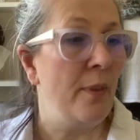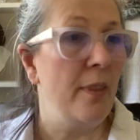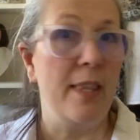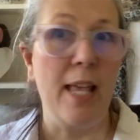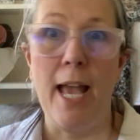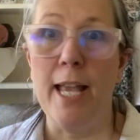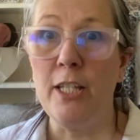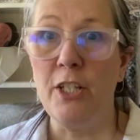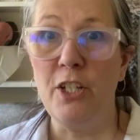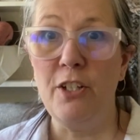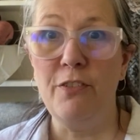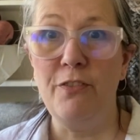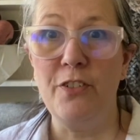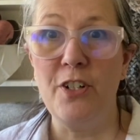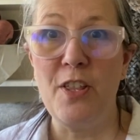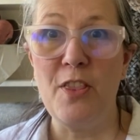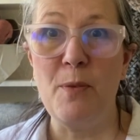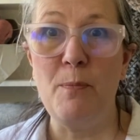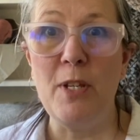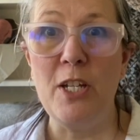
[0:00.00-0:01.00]
Thank you for
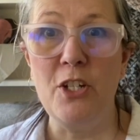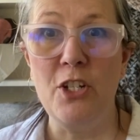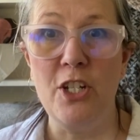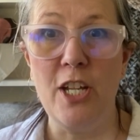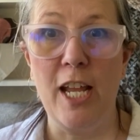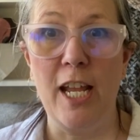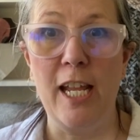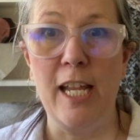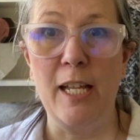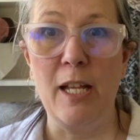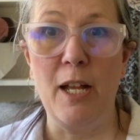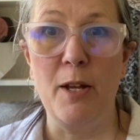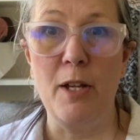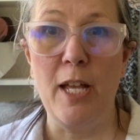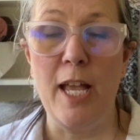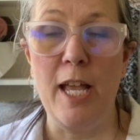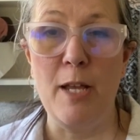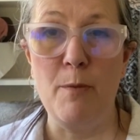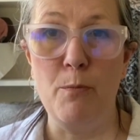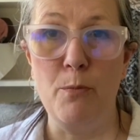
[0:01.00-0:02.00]
the Bichet
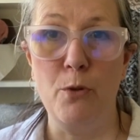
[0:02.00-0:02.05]
et